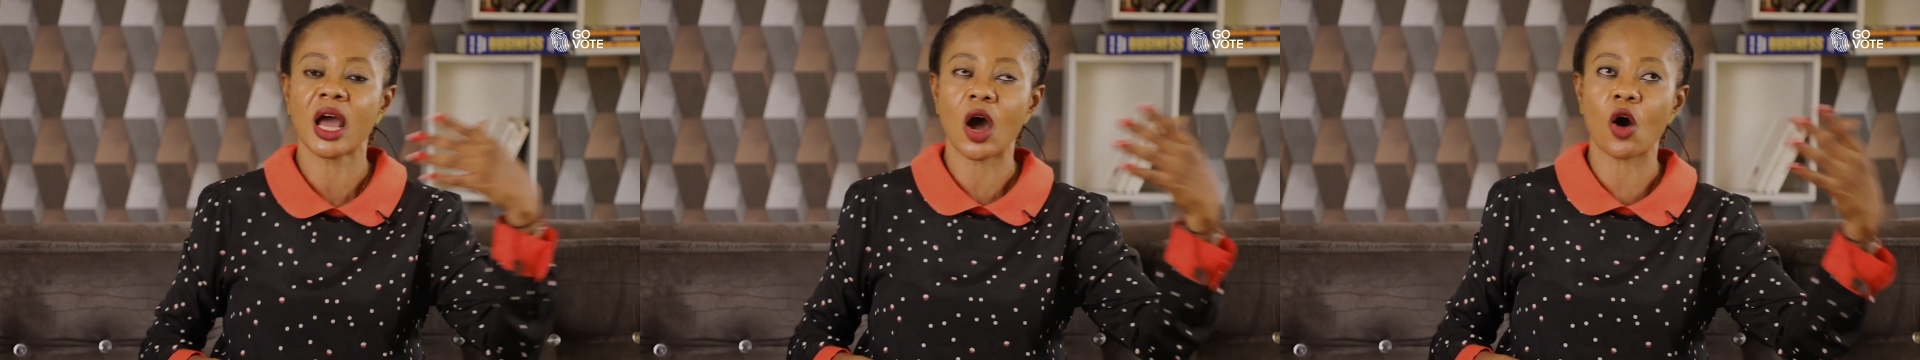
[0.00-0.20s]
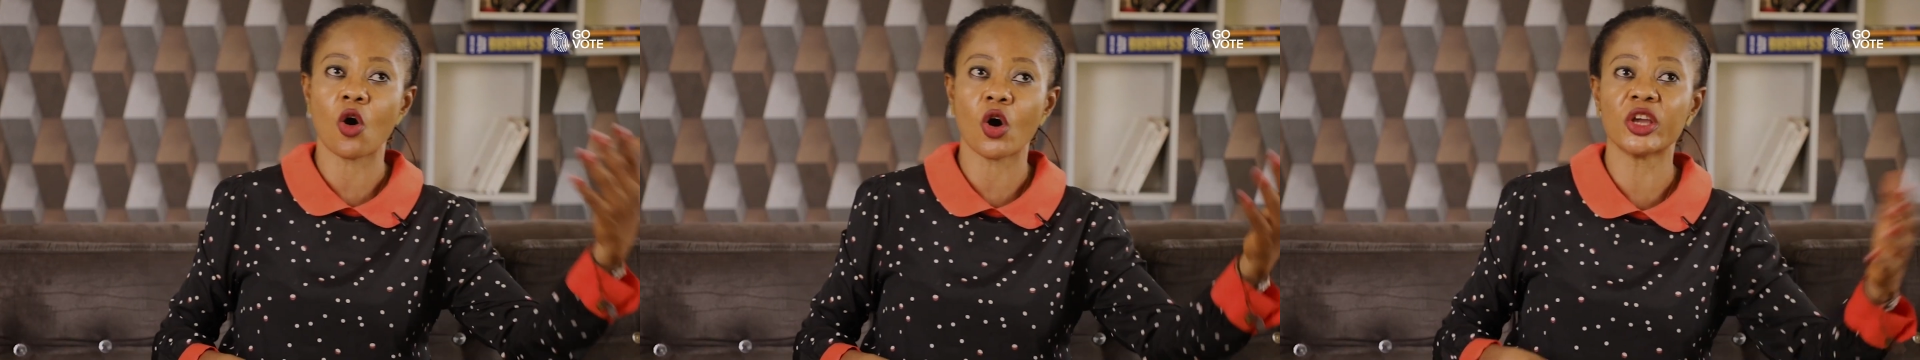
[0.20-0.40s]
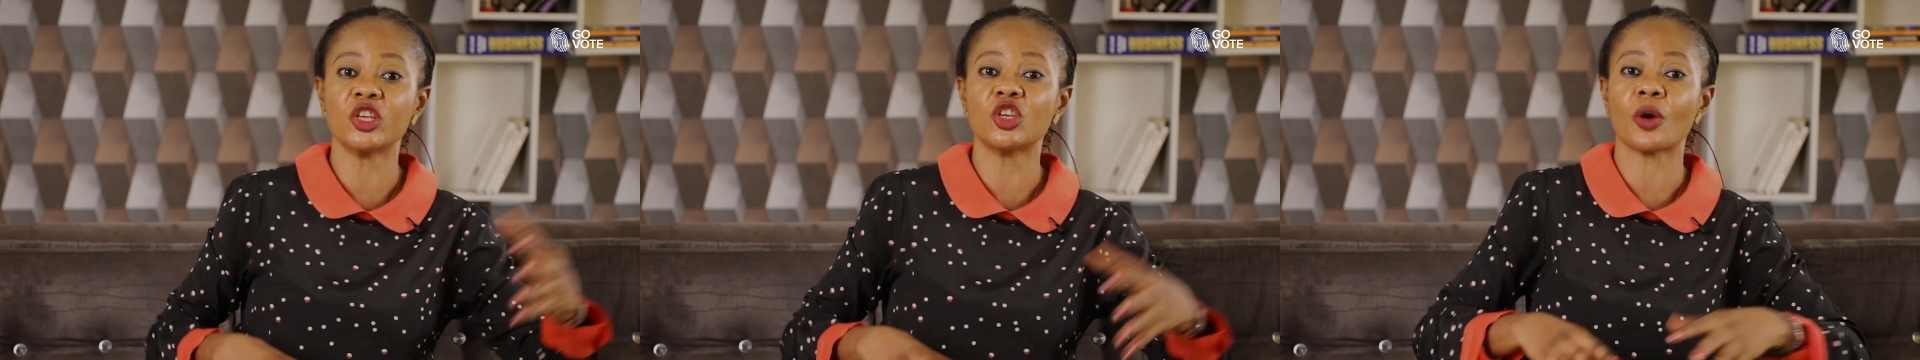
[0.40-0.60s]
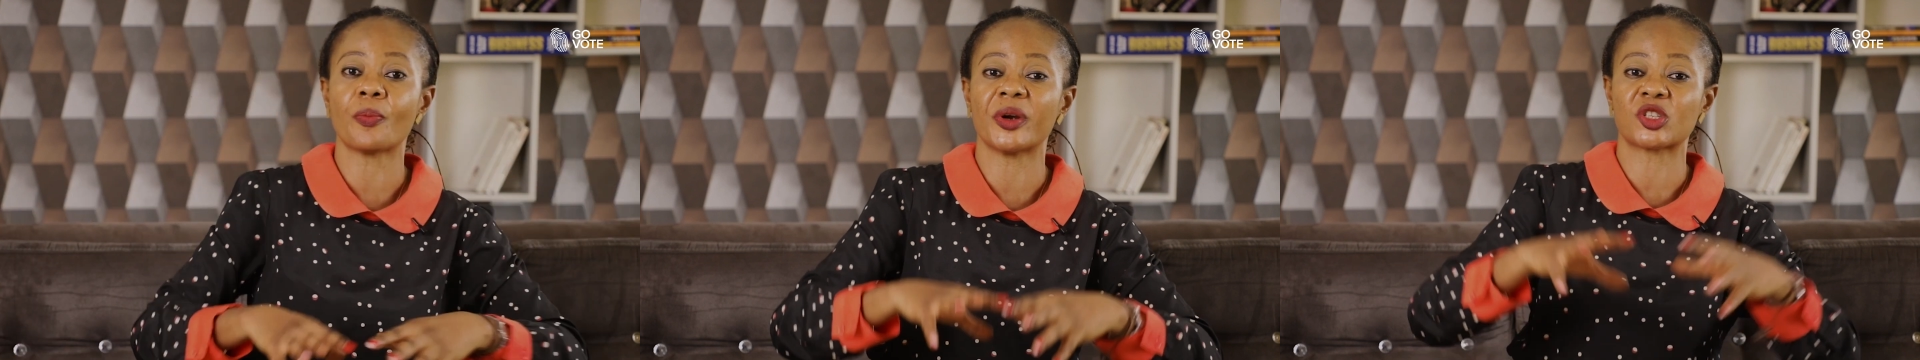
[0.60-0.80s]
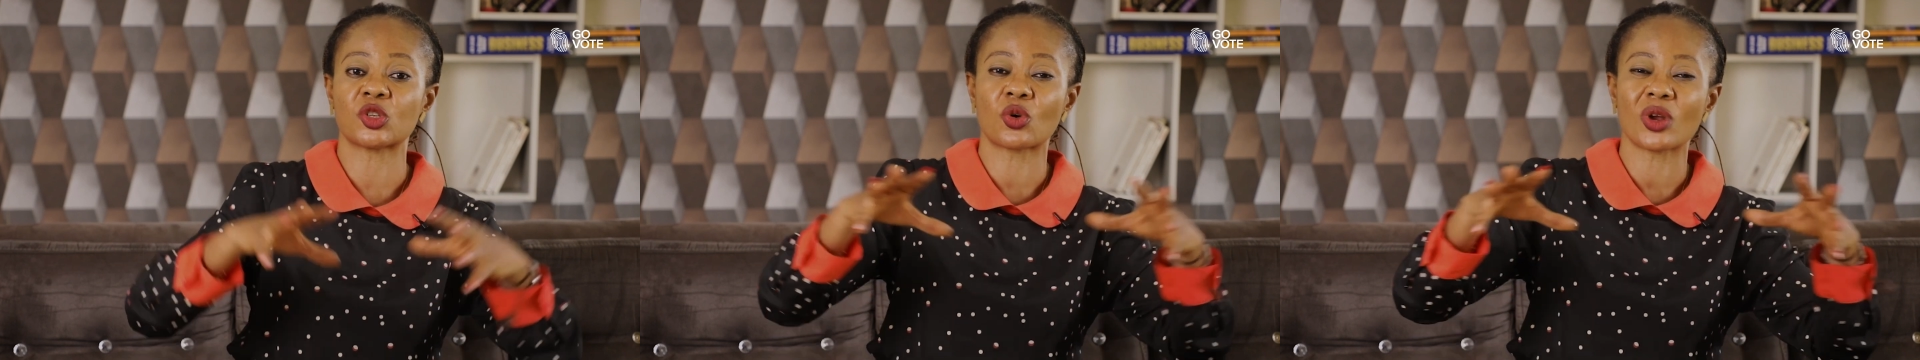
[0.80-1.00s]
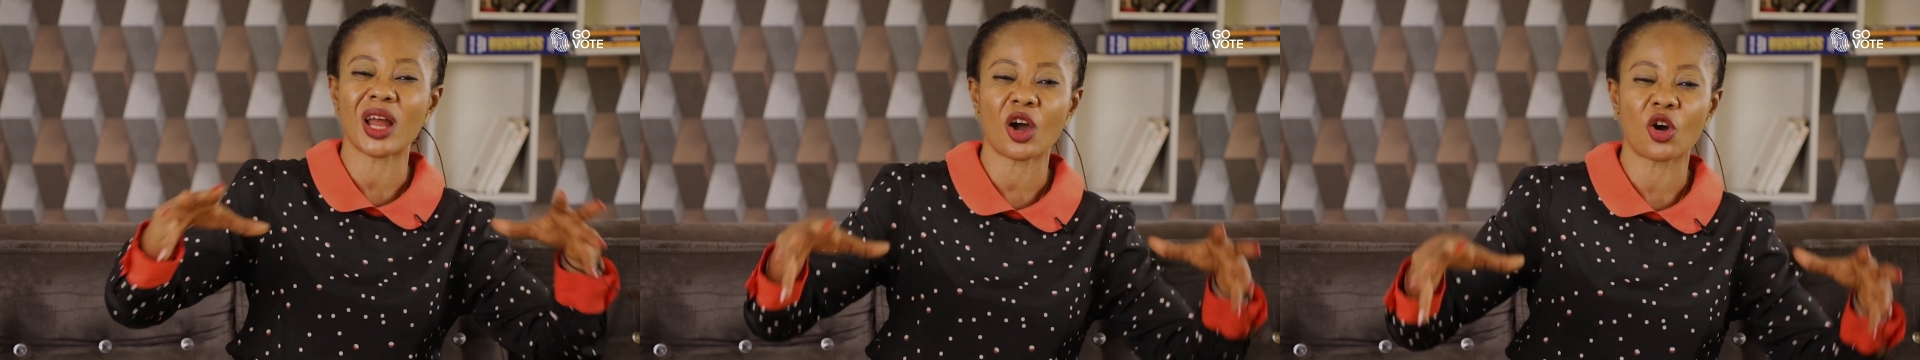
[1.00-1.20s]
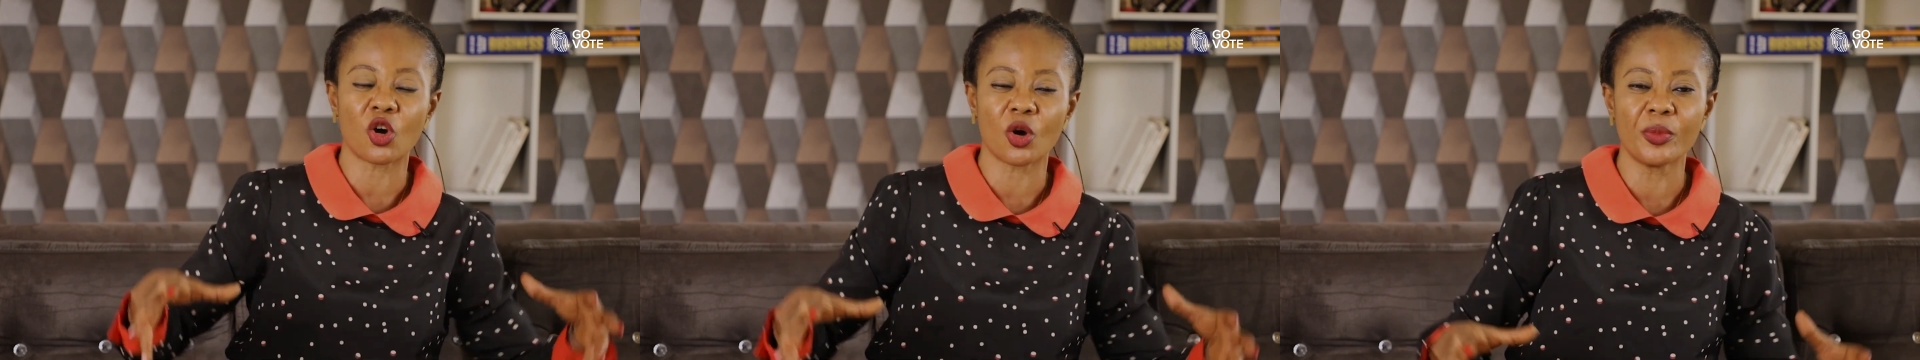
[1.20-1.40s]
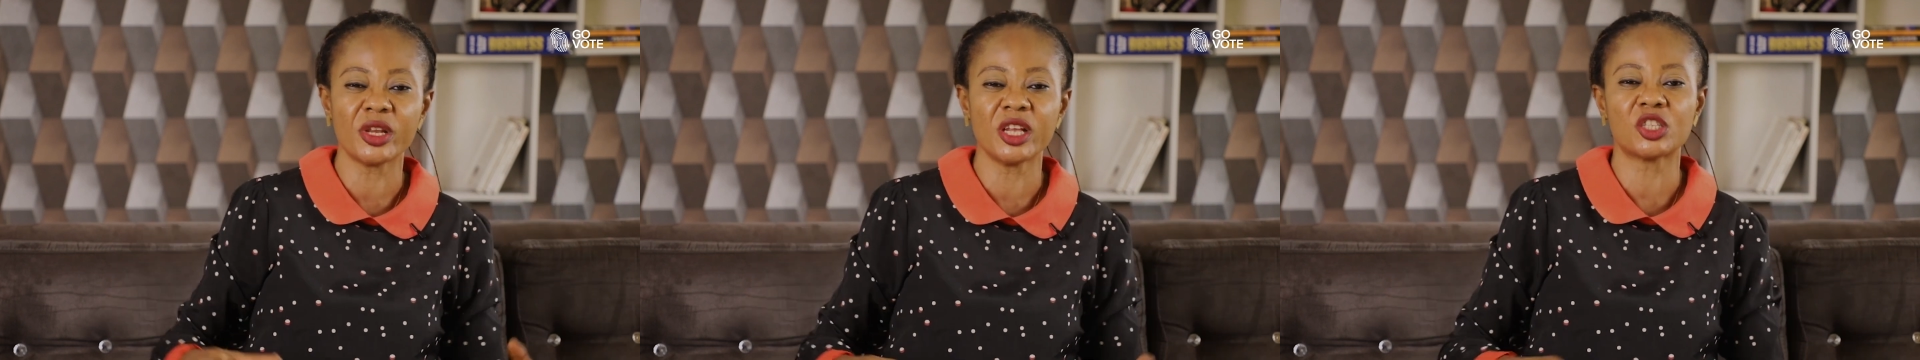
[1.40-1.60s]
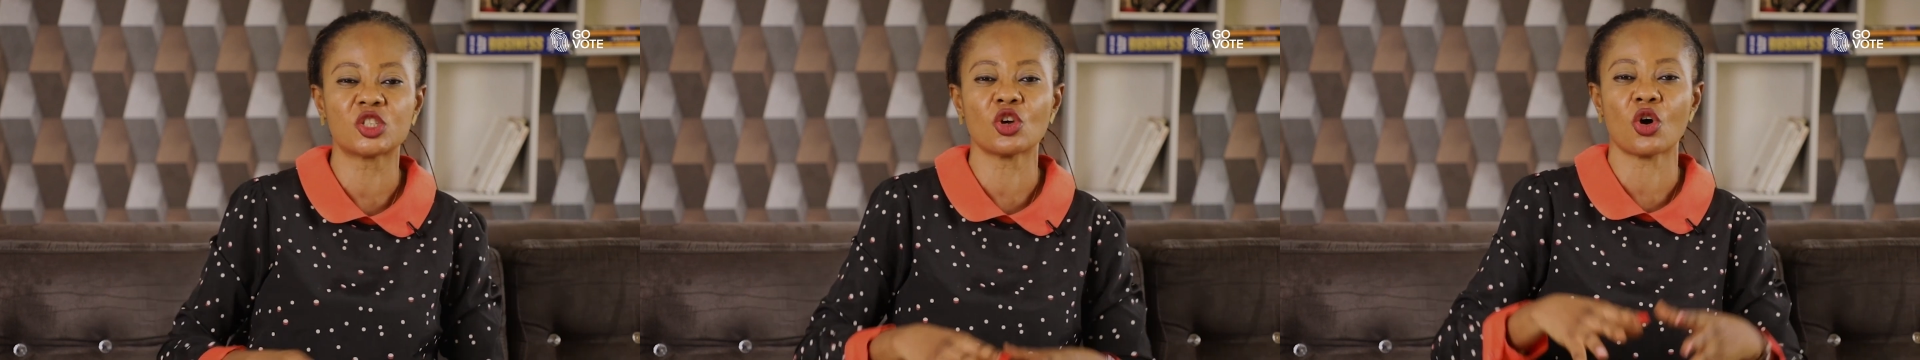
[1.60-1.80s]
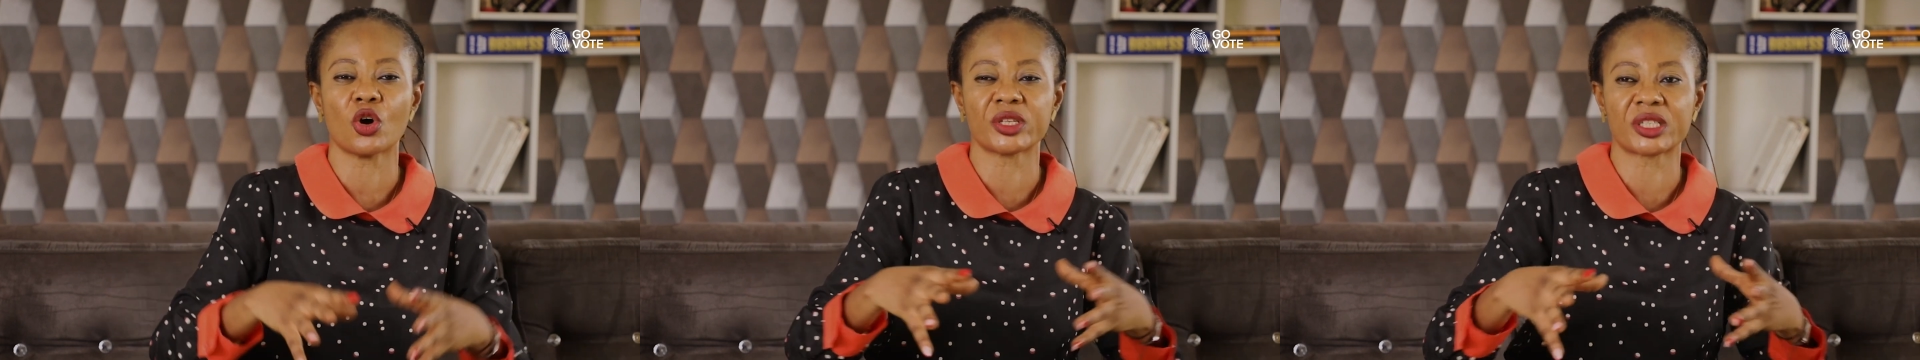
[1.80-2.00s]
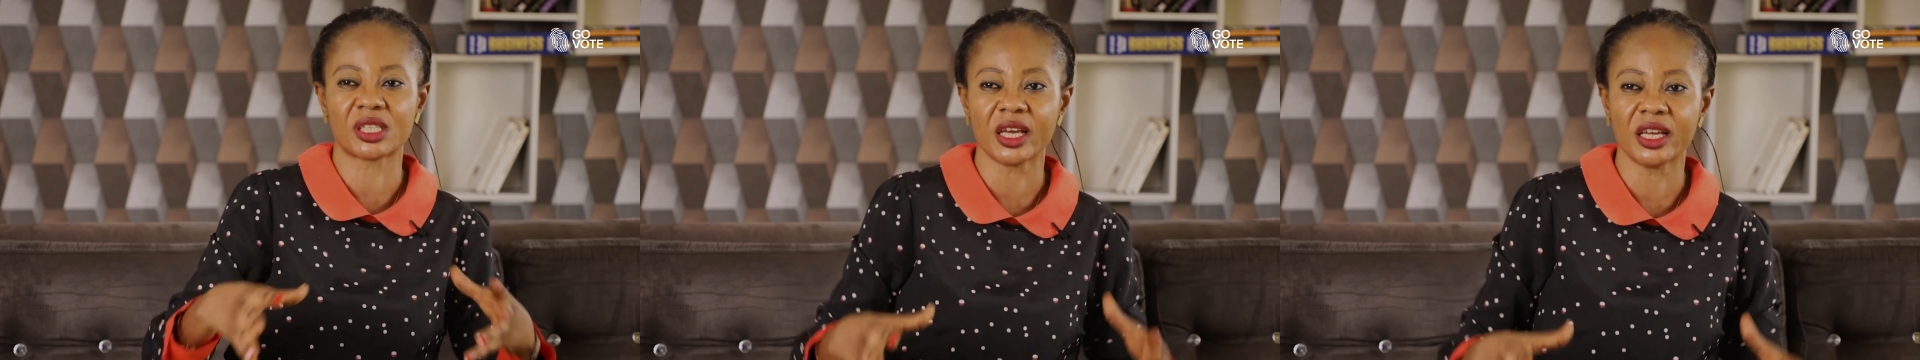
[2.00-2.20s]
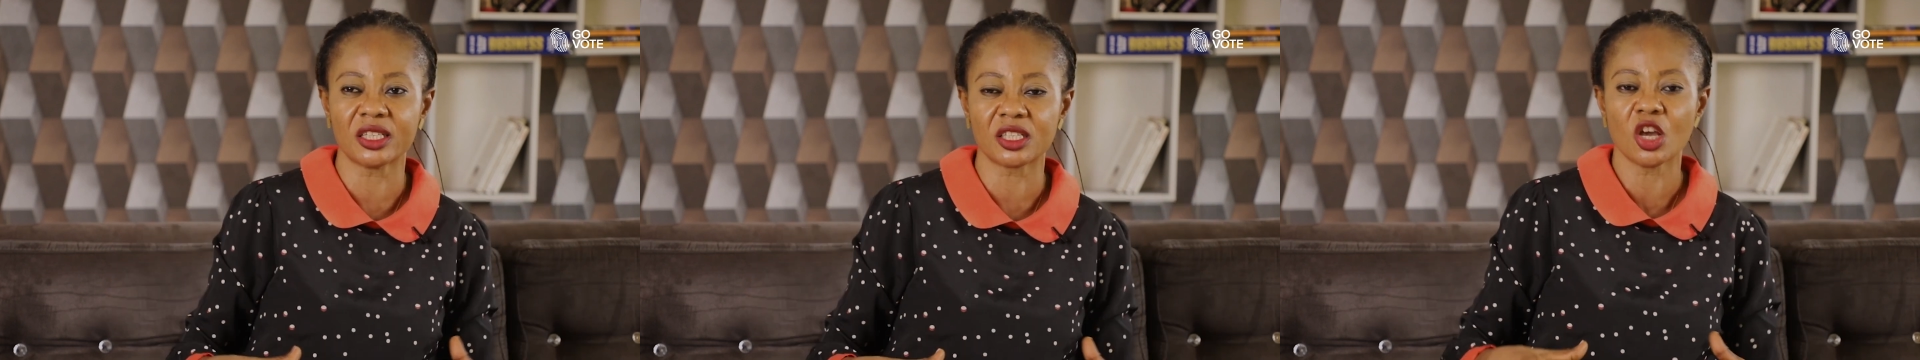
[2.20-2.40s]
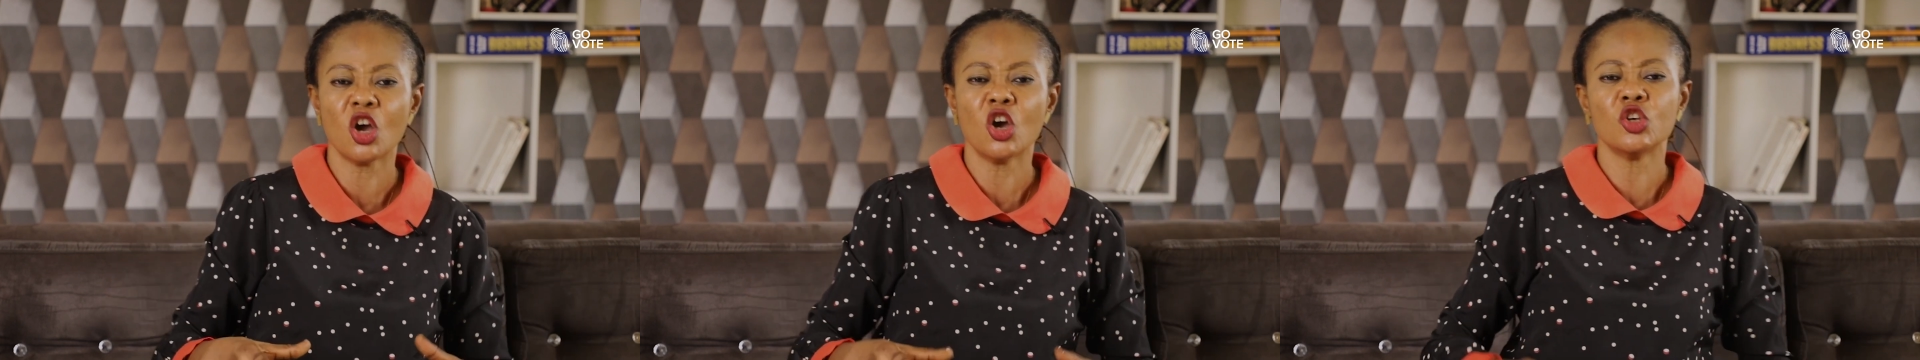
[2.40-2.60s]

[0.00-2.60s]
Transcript: or in your particular community or state,